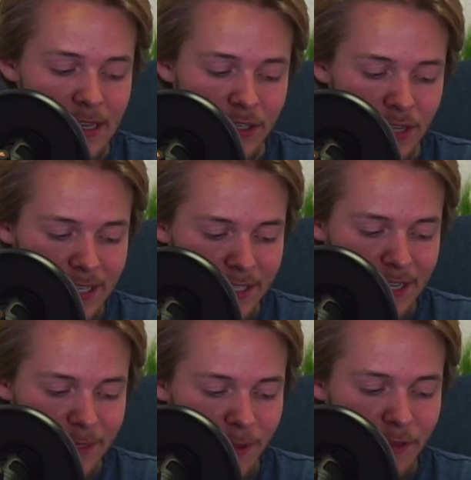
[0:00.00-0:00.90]
So that's going
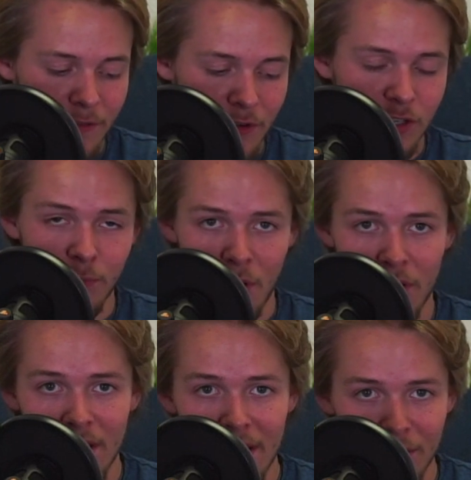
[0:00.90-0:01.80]
to be the first part
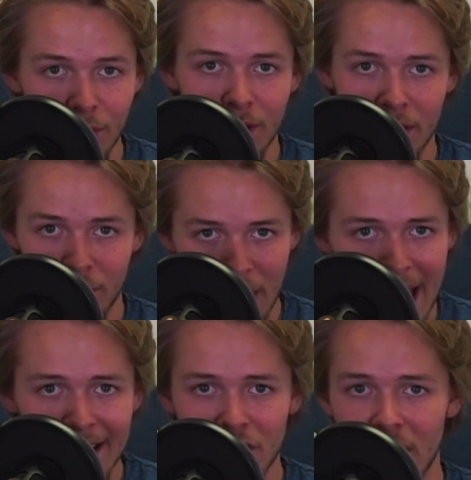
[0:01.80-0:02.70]
to hold on to:
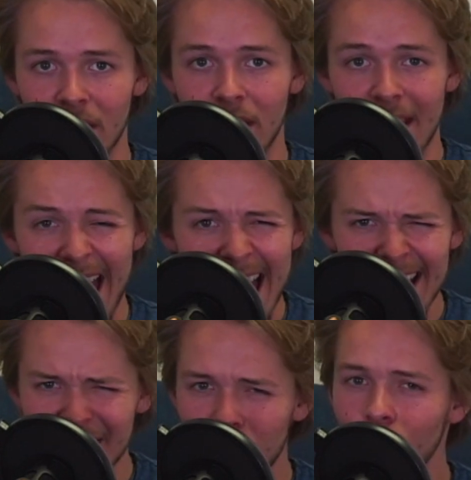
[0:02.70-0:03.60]
act justly,
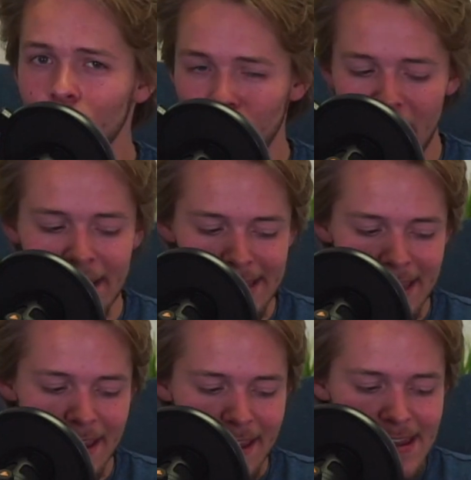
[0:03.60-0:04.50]
act rightly.
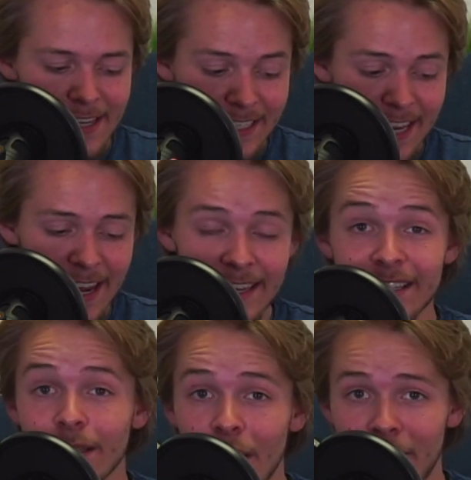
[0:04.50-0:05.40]
Second, to
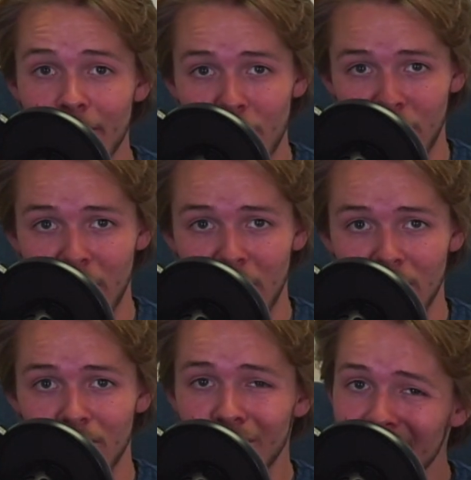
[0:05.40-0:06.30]
love mercy,
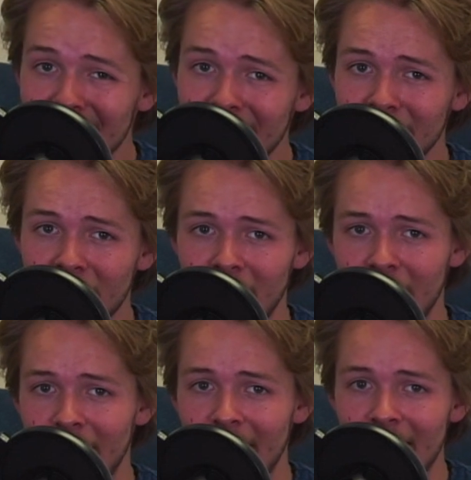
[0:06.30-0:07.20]
to love good.
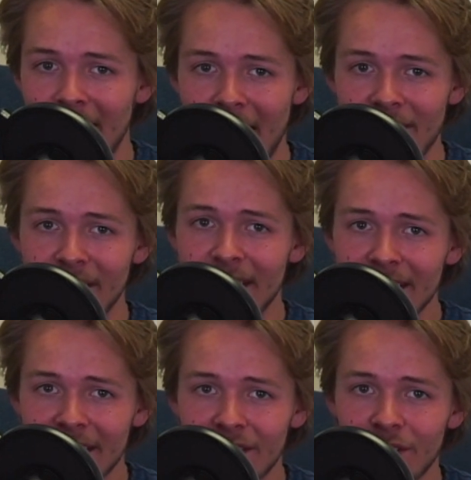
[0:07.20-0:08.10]
And this has
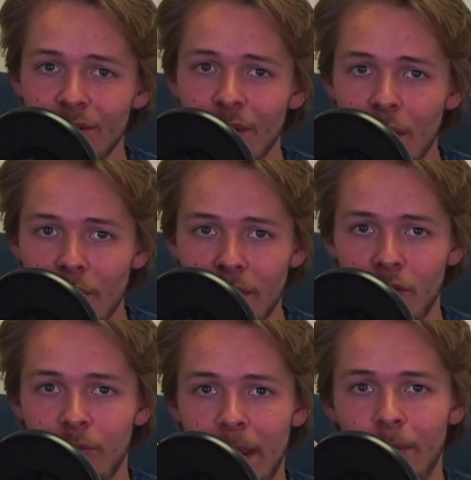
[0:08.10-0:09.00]
to do with other
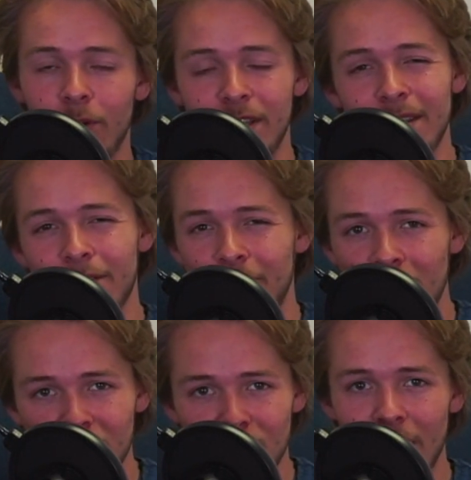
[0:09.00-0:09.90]
people. You see, the
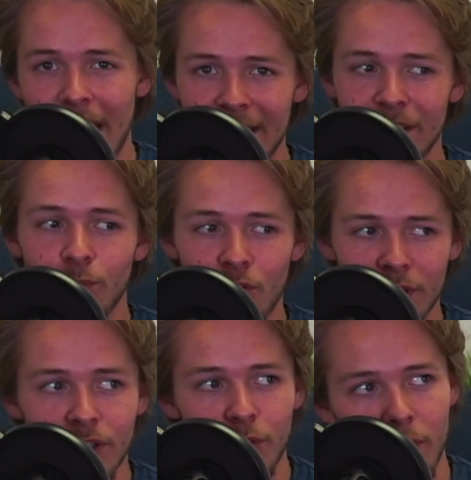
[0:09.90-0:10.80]
first one has more to
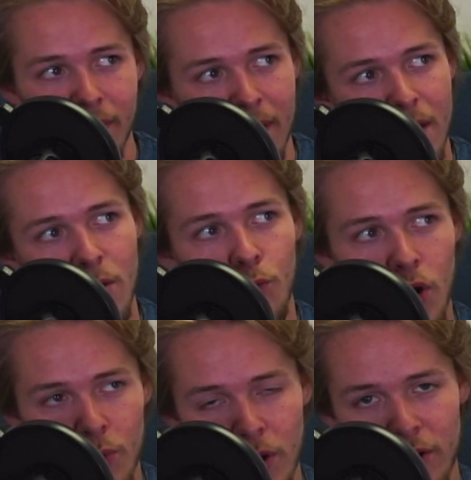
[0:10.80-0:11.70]
do with where
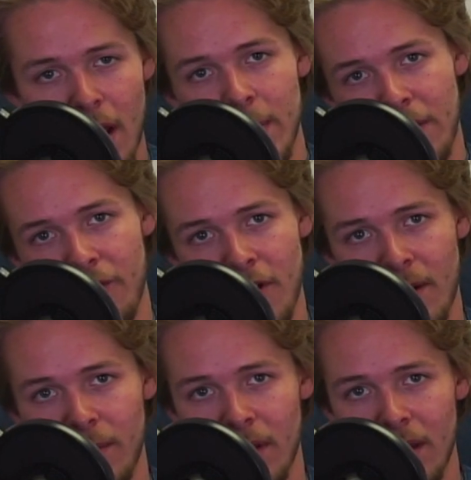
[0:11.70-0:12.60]
we are coming
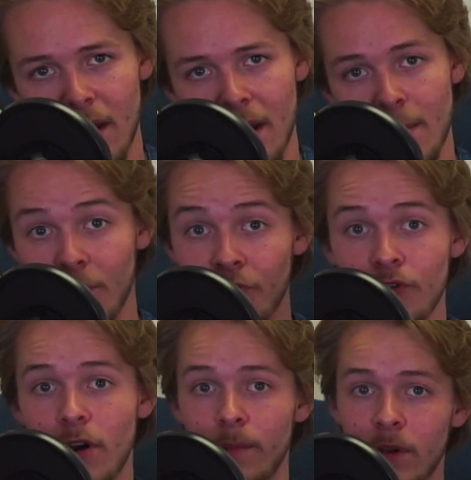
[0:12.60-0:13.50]
from
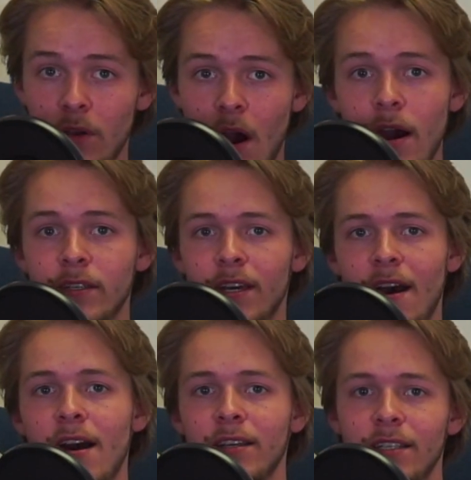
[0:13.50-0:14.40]
God to
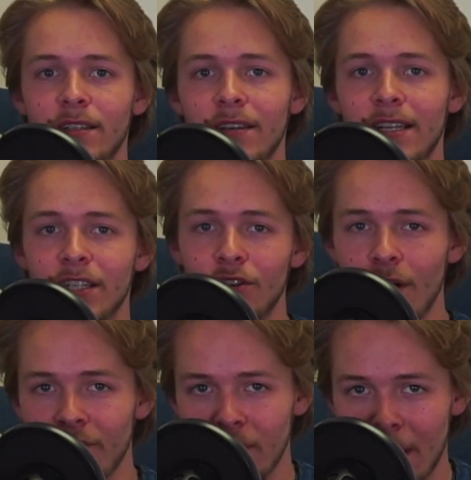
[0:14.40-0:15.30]
us. It's
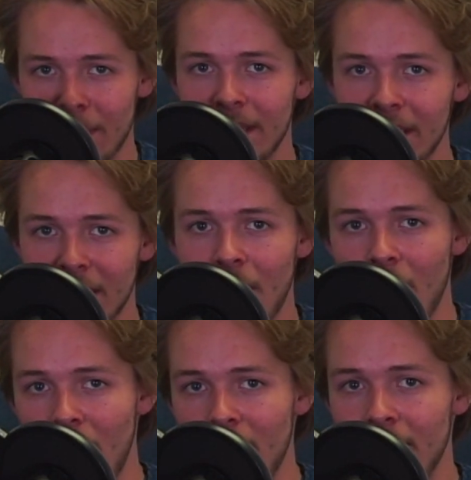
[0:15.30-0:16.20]
starting from that place
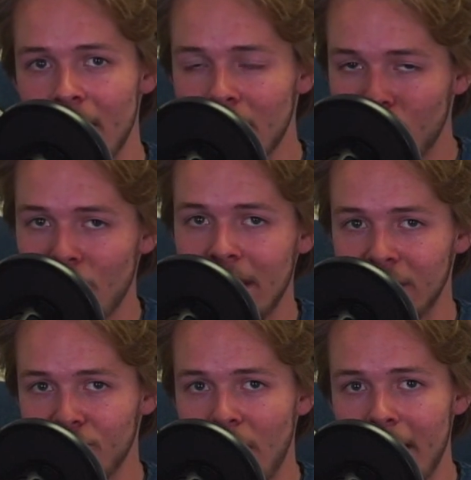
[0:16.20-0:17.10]
of
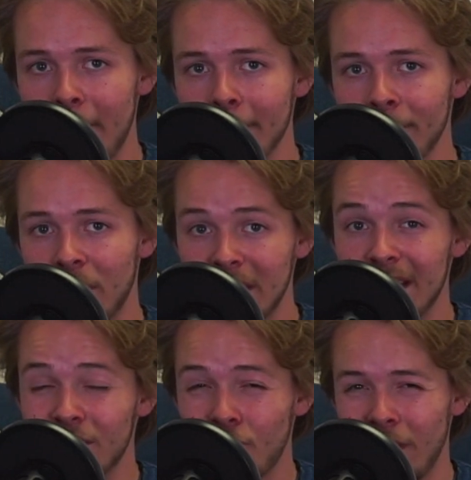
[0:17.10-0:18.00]
grace, right? Because he
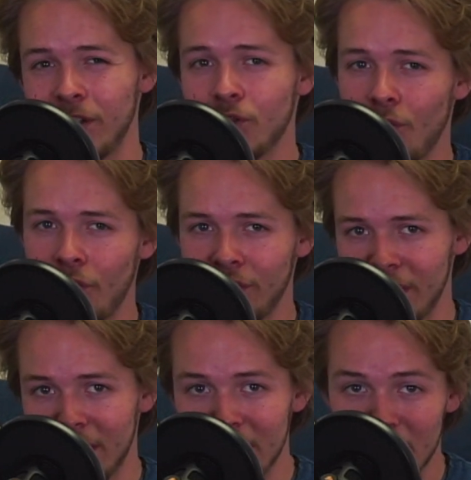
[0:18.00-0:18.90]
has grace towards us,
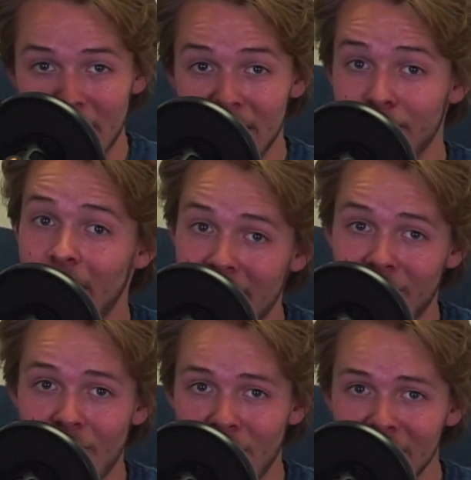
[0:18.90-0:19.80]
isn't paid
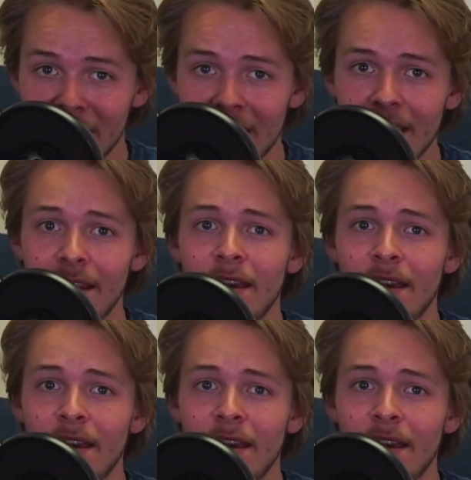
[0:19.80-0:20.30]
for our sin.